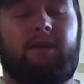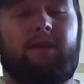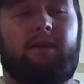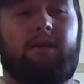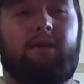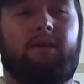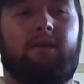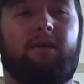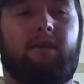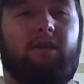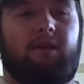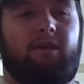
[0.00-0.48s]

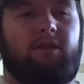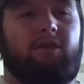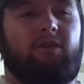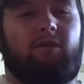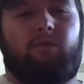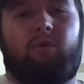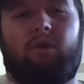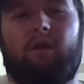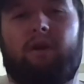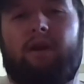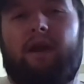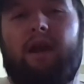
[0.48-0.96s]
We
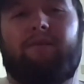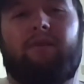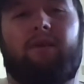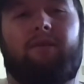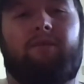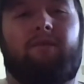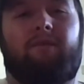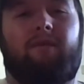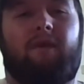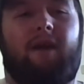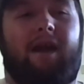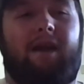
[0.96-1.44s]
work
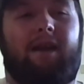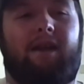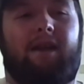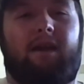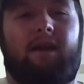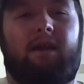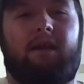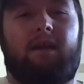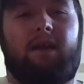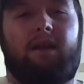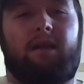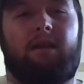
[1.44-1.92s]
every
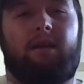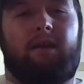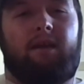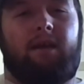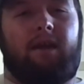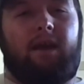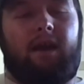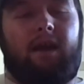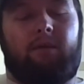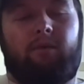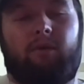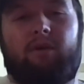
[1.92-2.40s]
Friday,
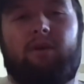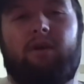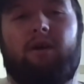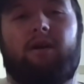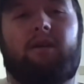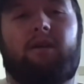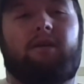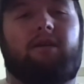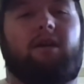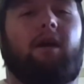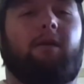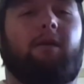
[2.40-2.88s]
and we'll
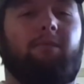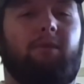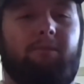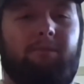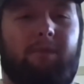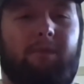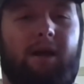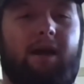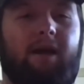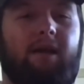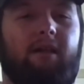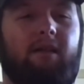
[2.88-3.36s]
cut a
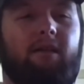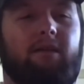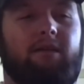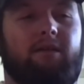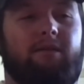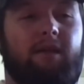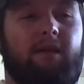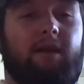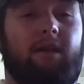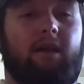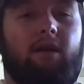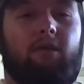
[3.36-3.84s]
couple
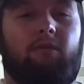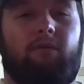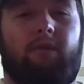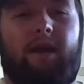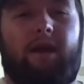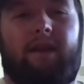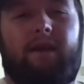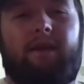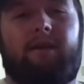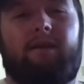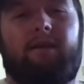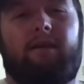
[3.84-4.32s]
elk that are
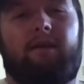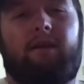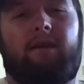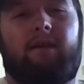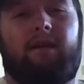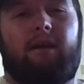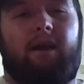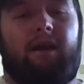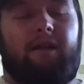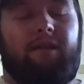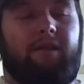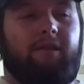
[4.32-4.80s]
ready,
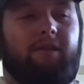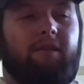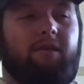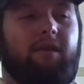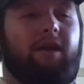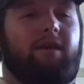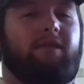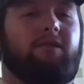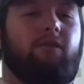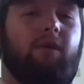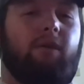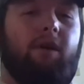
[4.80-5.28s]
and then the
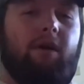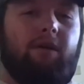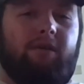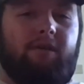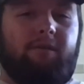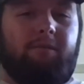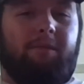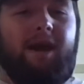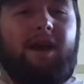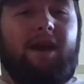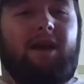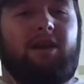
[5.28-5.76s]
rest go
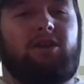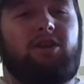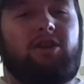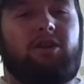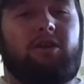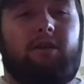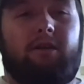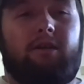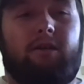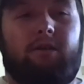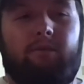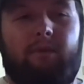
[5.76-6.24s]
out to
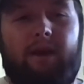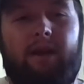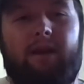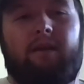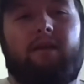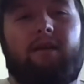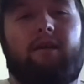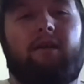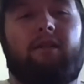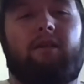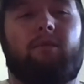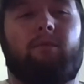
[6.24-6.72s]
pasture to
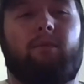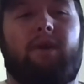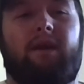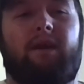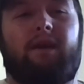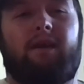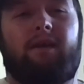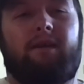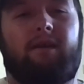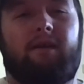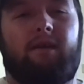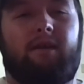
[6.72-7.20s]
wait another
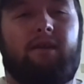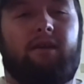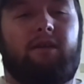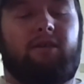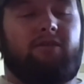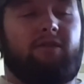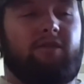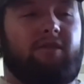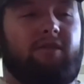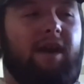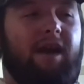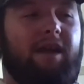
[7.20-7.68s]
week.
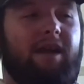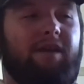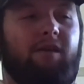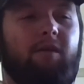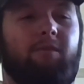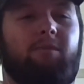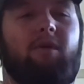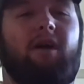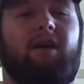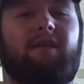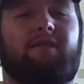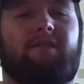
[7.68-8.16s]
Mm-hmm. So it's kind
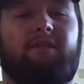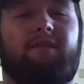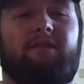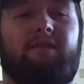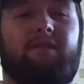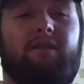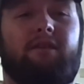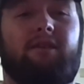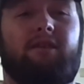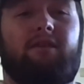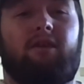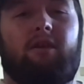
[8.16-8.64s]
of a
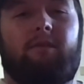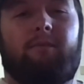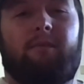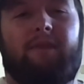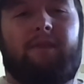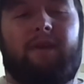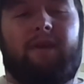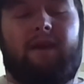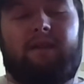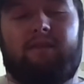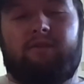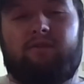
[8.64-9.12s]
process to
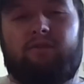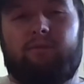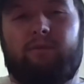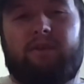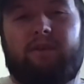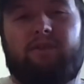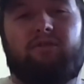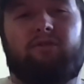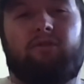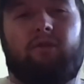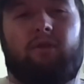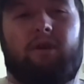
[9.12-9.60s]
determine then.
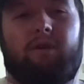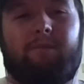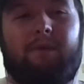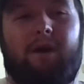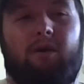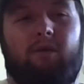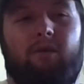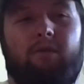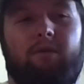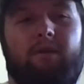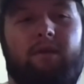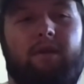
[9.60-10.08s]
So we sort
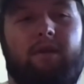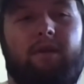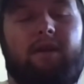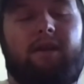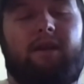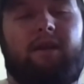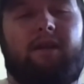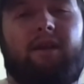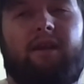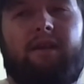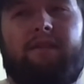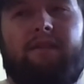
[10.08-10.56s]
them out
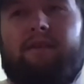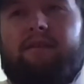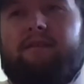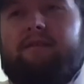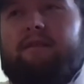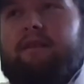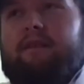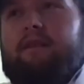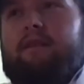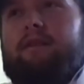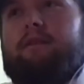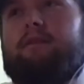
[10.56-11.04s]
in
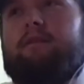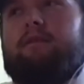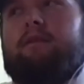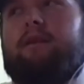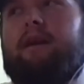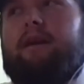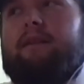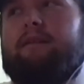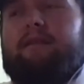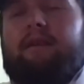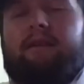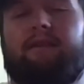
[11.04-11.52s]
these little,
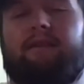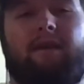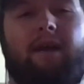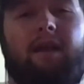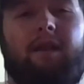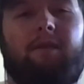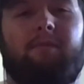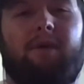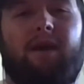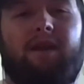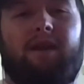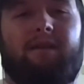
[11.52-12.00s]
I'd say,
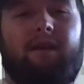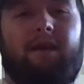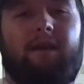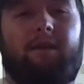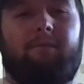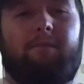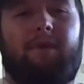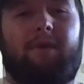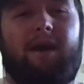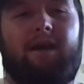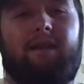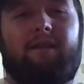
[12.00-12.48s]
10 by
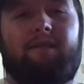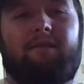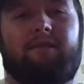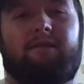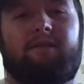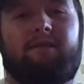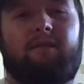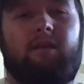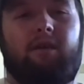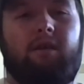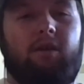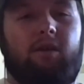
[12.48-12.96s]
10
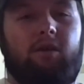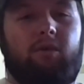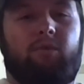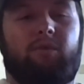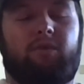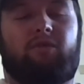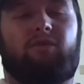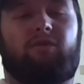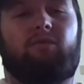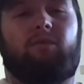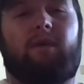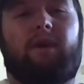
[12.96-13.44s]
pens
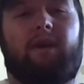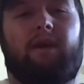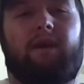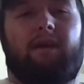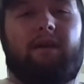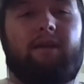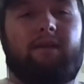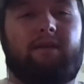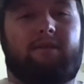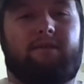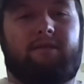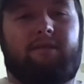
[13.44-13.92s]
with
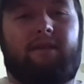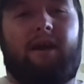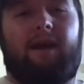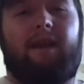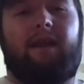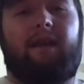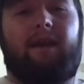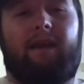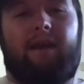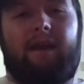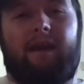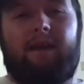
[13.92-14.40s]
swinging and
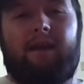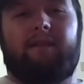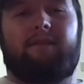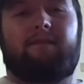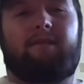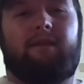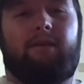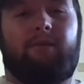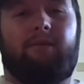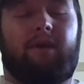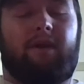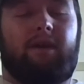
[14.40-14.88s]
sliding
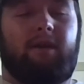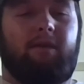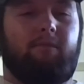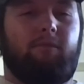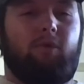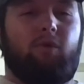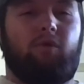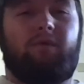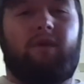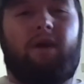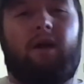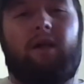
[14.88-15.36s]
gates that we
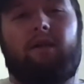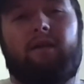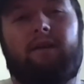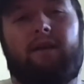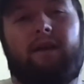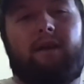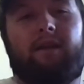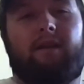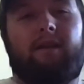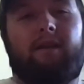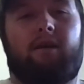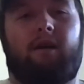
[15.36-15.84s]
can move
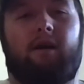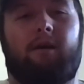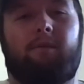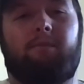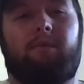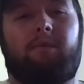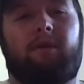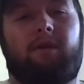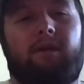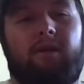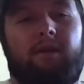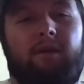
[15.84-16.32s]
elk in and
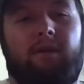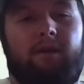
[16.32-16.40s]
up.